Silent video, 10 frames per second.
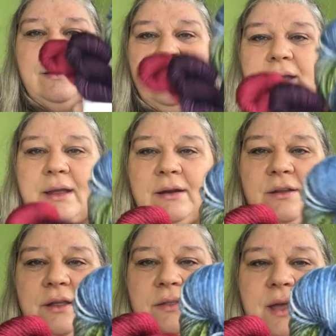And
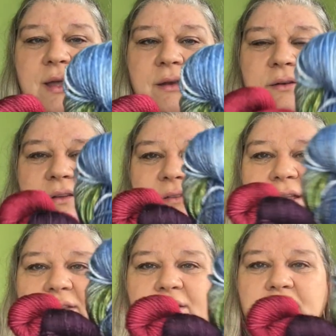look at that. Doesn't
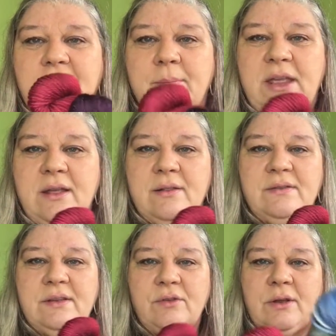that look yummy? Let's
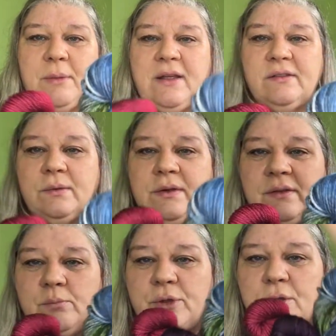see if we can make it so it
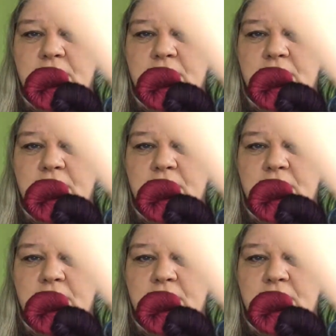doesn't blow